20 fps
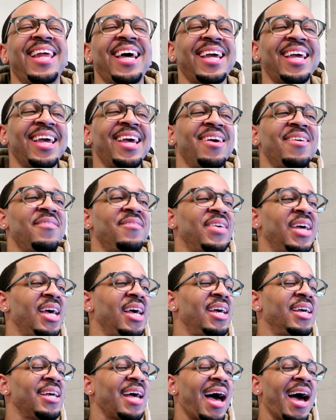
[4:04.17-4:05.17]
Like him,
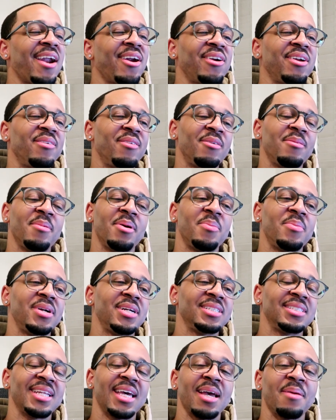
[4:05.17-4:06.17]
I don't even remember
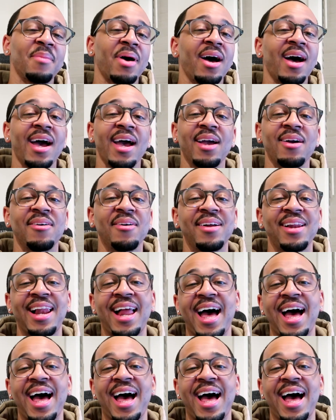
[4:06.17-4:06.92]
his name. I ain't gonna